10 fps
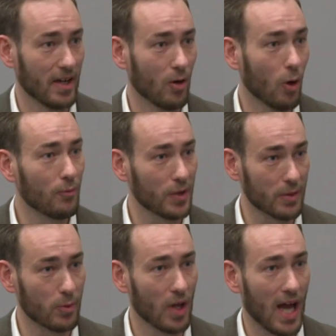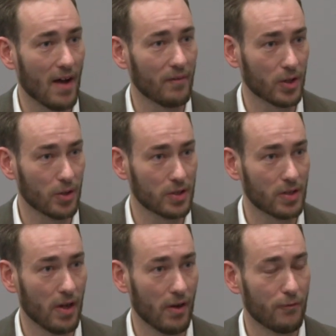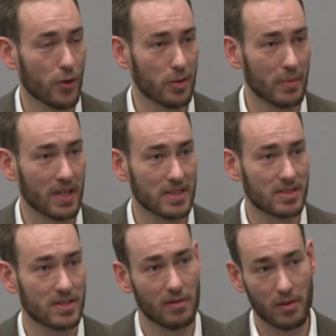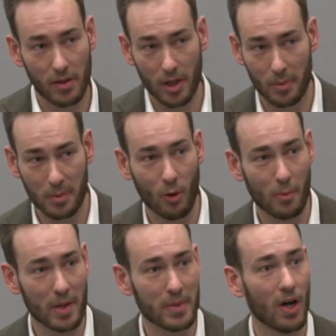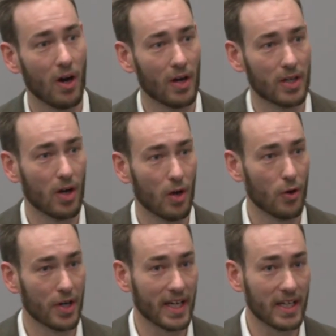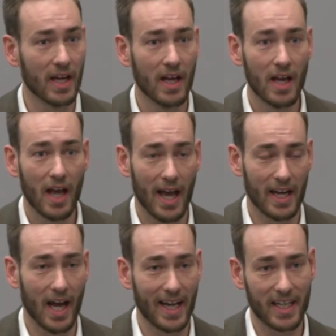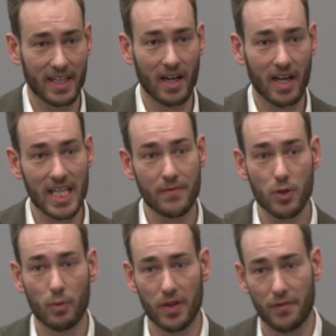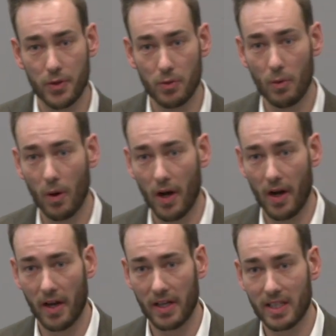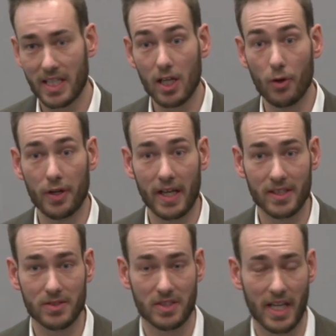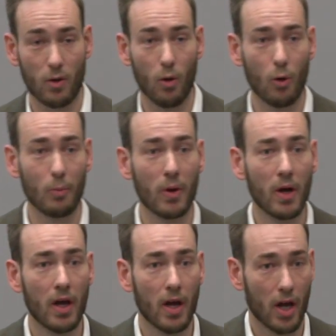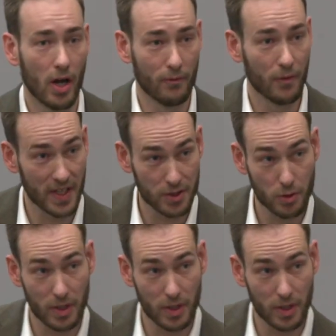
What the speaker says: Hopefully we'll have a good 30 minutes, a little bit more maybe, on learning, and I can leave you with a few key learnings to take home for things you